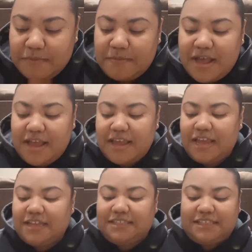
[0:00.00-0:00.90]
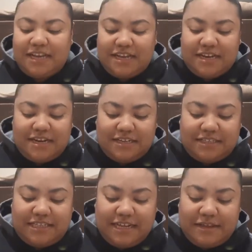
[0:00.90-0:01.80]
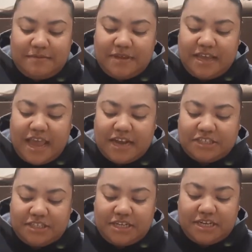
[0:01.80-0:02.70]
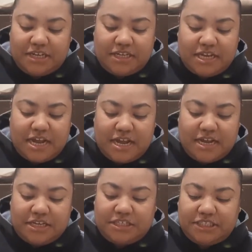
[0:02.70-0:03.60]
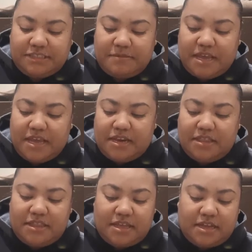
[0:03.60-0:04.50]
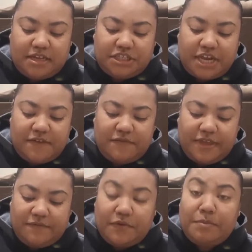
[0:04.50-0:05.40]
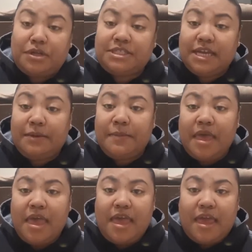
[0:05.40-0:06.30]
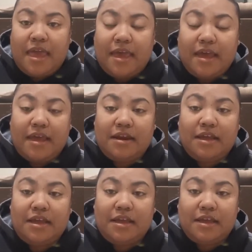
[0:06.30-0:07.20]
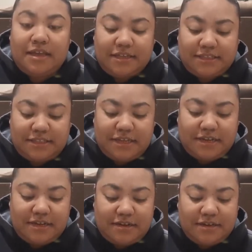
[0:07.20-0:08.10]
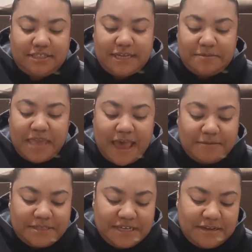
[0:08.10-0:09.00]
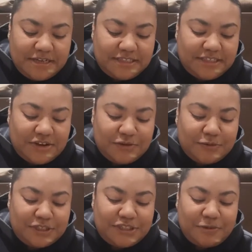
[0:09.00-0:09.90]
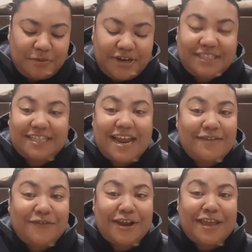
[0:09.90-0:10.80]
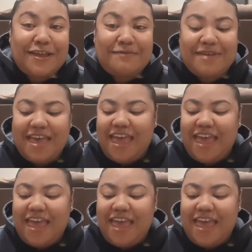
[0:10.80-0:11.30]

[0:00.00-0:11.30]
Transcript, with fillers: my son, Tim, he actually uh, just made the J V football team. And he is the team captain, so we're super excited for him.